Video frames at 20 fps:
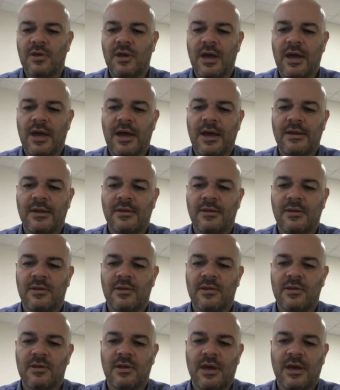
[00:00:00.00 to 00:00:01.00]
and
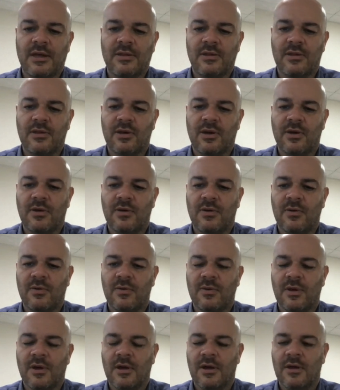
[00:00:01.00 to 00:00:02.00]
so
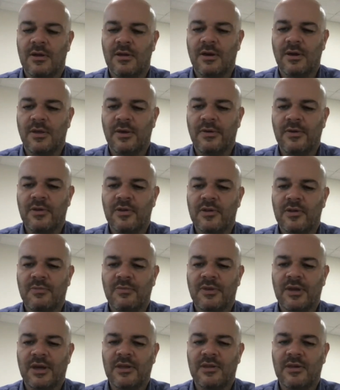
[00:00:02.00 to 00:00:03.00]
there is some
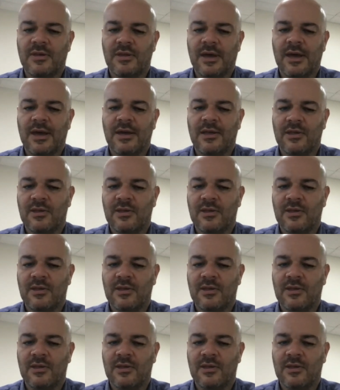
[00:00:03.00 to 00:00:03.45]
data there.